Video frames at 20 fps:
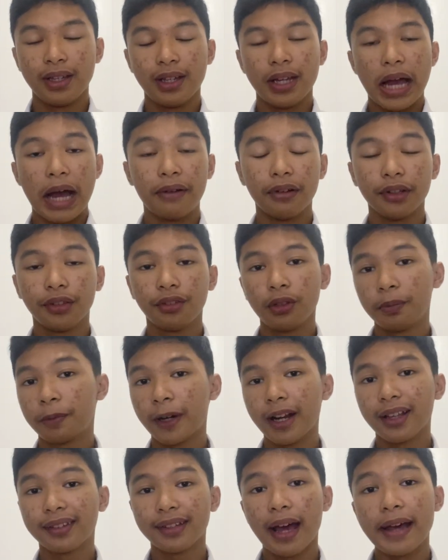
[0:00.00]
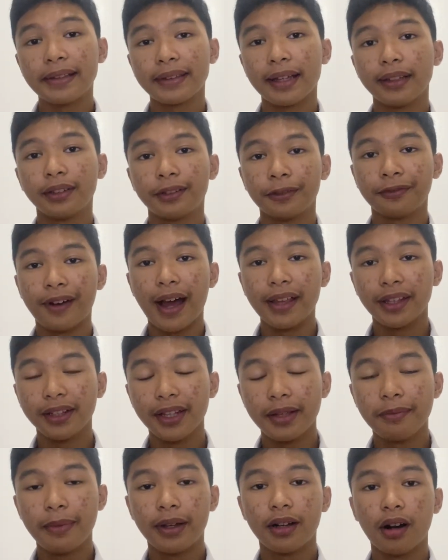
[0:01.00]
I was super excited to
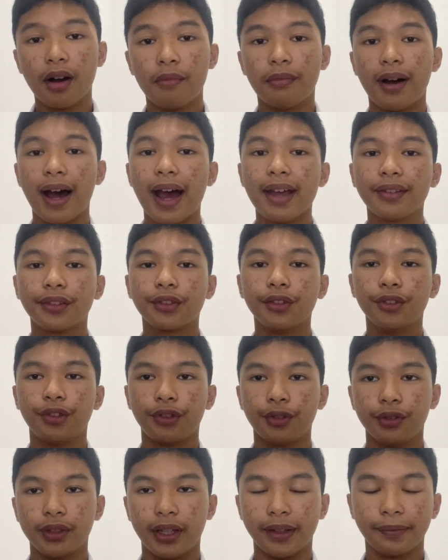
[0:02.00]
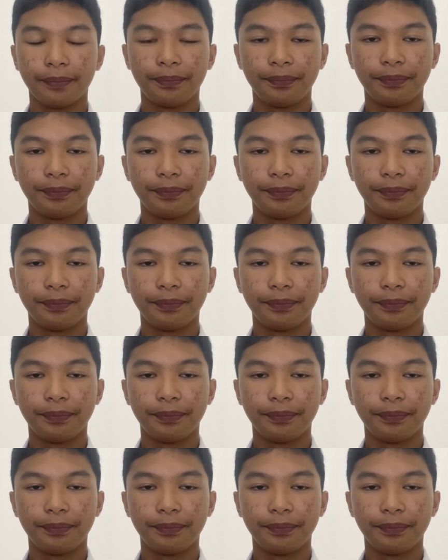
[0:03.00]
finally become a high school student.